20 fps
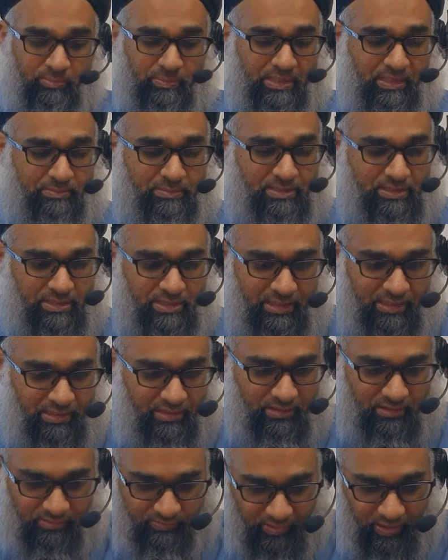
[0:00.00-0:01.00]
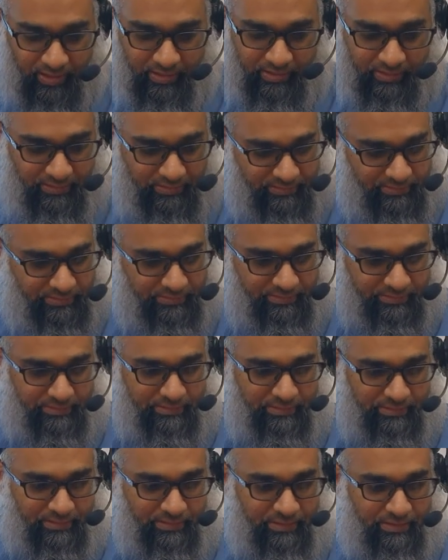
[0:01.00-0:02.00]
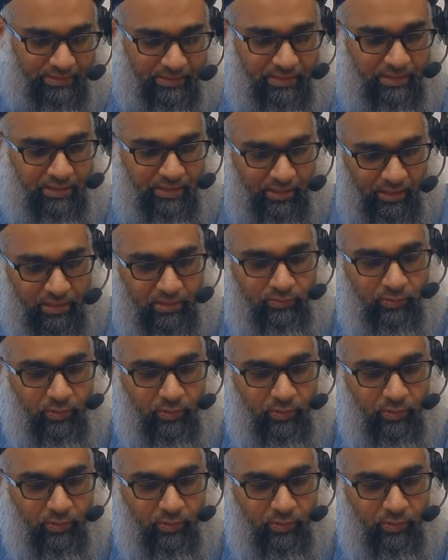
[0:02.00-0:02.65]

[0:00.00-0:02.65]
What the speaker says: it becomes the fa'il. Are you